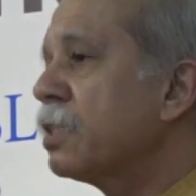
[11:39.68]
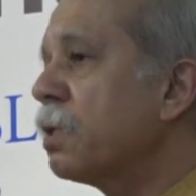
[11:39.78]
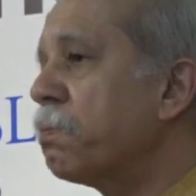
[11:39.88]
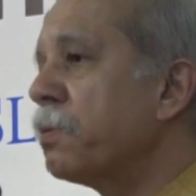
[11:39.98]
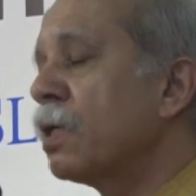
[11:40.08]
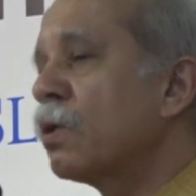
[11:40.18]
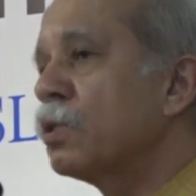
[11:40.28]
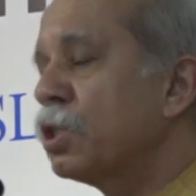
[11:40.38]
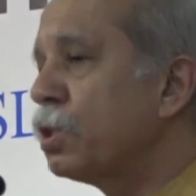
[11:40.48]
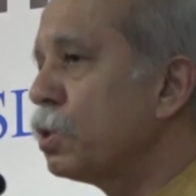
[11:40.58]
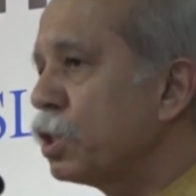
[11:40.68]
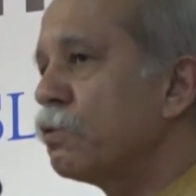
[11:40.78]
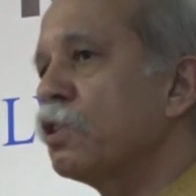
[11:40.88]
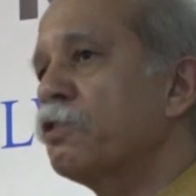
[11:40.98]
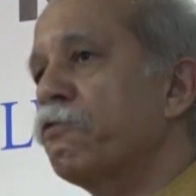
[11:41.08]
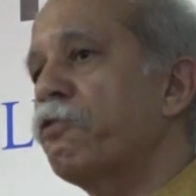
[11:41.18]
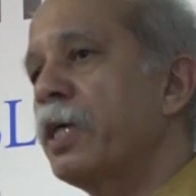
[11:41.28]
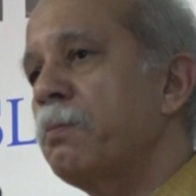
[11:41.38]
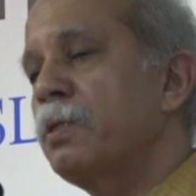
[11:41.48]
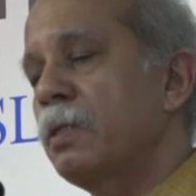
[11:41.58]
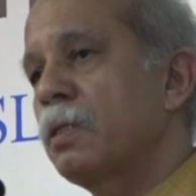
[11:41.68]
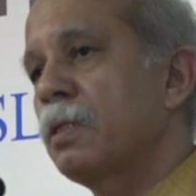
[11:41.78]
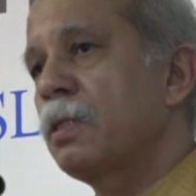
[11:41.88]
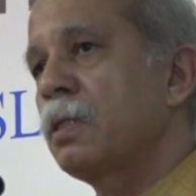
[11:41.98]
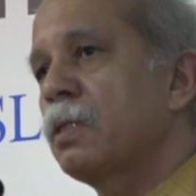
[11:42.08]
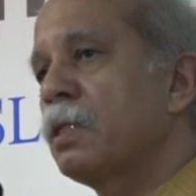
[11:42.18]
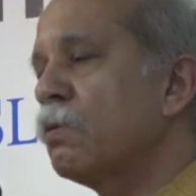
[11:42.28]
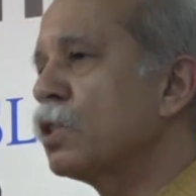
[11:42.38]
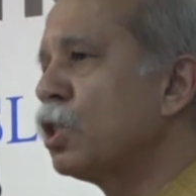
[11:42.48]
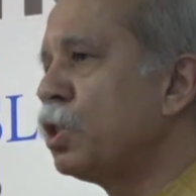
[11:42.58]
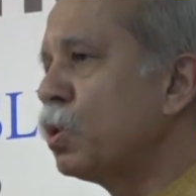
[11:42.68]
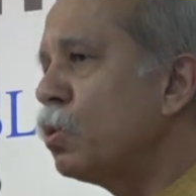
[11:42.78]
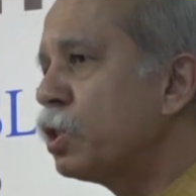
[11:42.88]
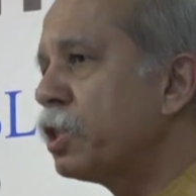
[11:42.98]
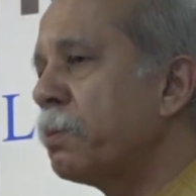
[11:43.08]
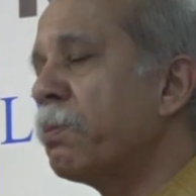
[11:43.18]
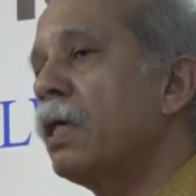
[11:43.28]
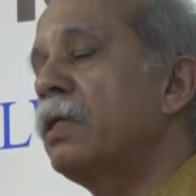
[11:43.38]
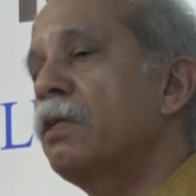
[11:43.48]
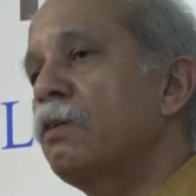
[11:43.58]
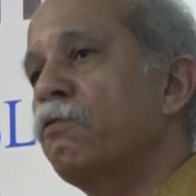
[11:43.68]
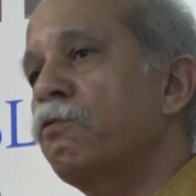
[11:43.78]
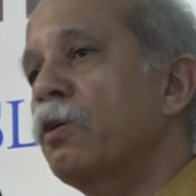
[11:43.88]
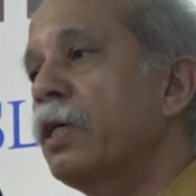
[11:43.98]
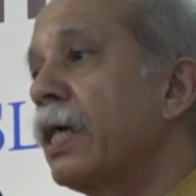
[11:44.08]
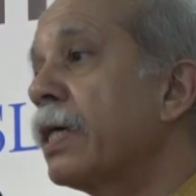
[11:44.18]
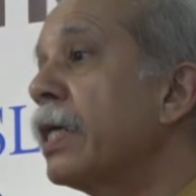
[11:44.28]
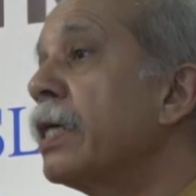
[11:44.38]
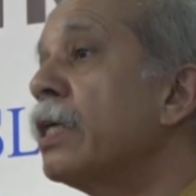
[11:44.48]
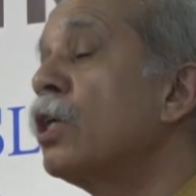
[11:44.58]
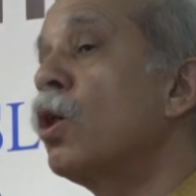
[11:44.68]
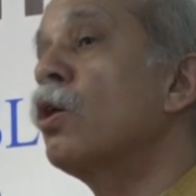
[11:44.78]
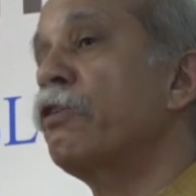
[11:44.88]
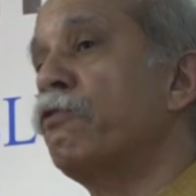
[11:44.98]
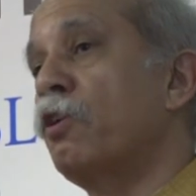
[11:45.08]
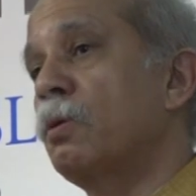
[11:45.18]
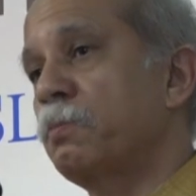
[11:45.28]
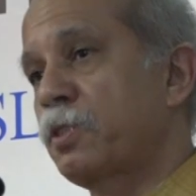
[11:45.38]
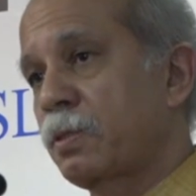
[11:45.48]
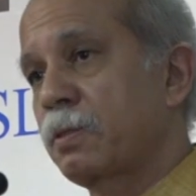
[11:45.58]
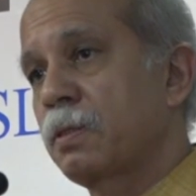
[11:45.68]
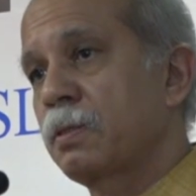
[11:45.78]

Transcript: as the constitution was framed, there was a huge demand for agrarian law reforms.